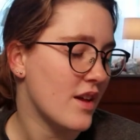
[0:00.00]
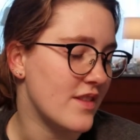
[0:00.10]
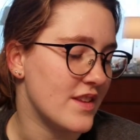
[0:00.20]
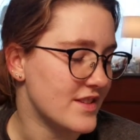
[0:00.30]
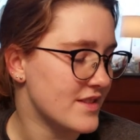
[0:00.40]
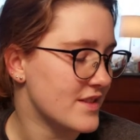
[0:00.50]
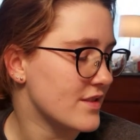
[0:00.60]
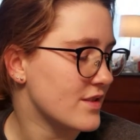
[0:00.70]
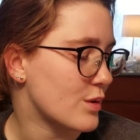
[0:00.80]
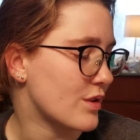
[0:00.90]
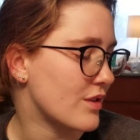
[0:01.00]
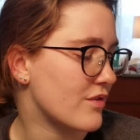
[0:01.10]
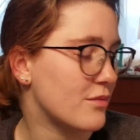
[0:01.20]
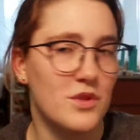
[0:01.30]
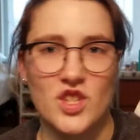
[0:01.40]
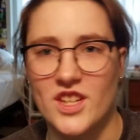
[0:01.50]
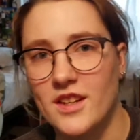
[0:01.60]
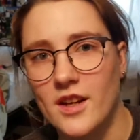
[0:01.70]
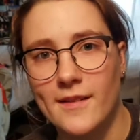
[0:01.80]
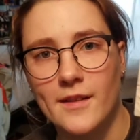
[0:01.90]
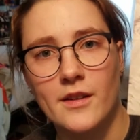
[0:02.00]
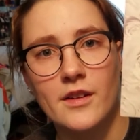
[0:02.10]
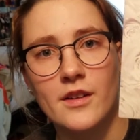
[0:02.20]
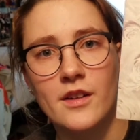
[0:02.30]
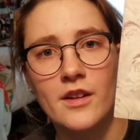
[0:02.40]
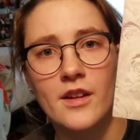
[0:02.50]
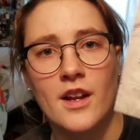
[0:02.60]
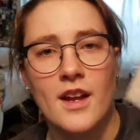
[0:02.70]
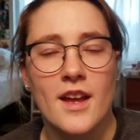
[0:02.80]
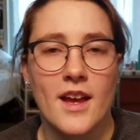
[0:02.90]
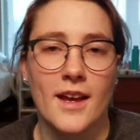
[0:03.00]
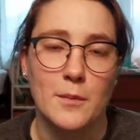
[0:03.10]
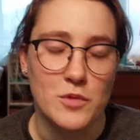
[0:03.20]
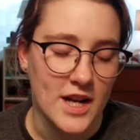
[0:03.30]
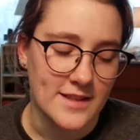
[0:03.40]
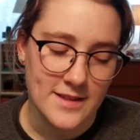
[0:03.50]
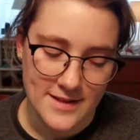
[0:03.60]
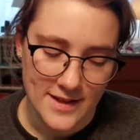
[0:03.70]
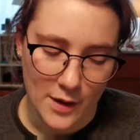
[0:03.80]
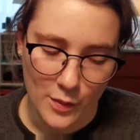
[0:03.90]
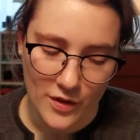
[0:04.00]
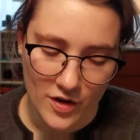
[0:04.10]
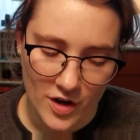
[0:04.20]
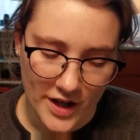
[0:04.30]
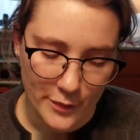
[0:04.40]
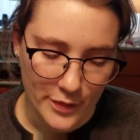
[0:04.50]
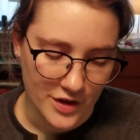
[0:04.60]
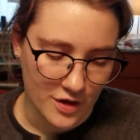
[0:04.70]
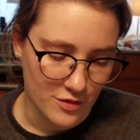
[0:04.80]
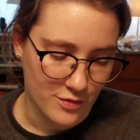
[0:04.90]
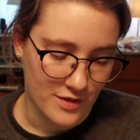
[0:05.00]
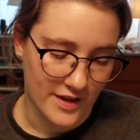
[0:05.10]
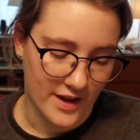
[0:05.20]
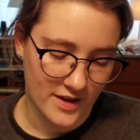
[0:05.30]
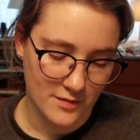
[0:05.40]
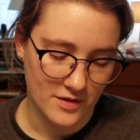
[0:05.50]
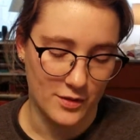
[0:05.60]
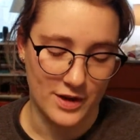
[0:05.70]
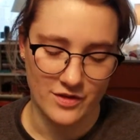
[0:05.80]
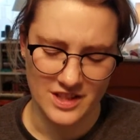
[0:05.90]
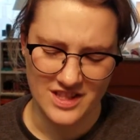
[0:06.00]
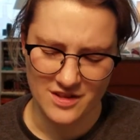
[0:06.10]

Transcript: this sort of magenta color. And I'm trying to decide whether or not I want to go through with that, though I really